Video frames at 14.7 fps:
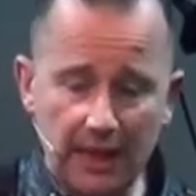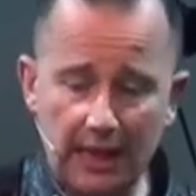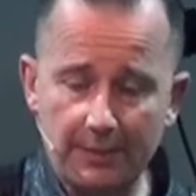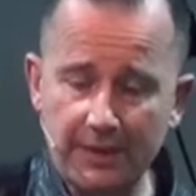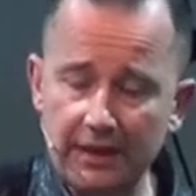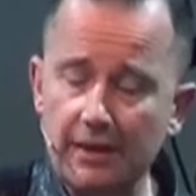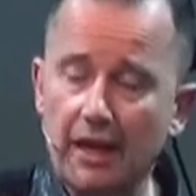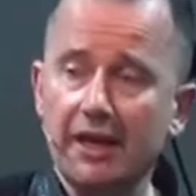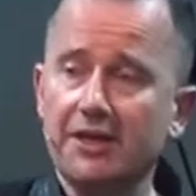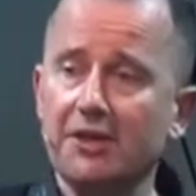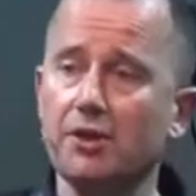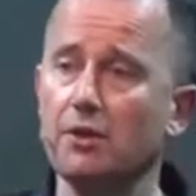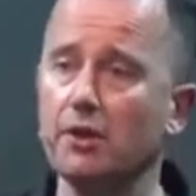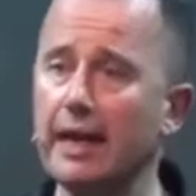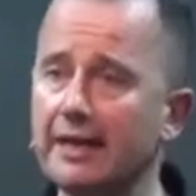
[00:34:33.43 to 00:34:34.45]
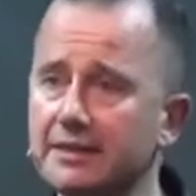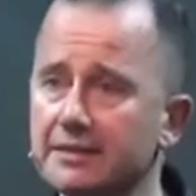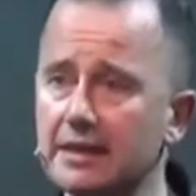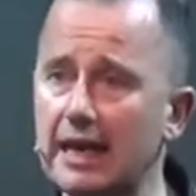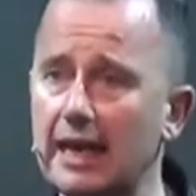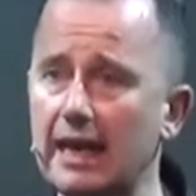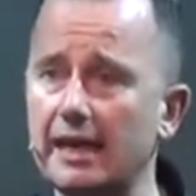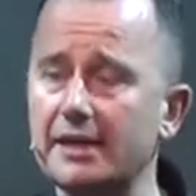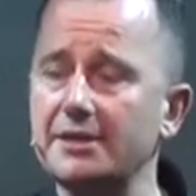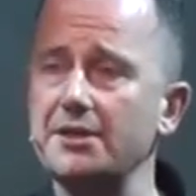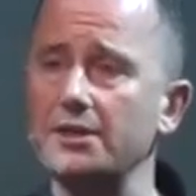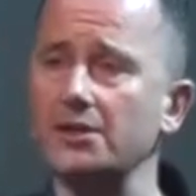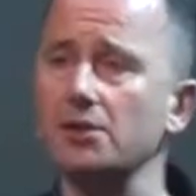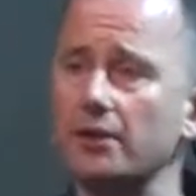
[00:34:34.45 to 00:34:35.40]
Amen. You know, and, uh,
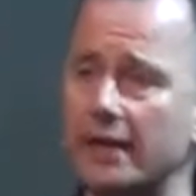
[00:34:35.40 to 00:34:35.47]
you know,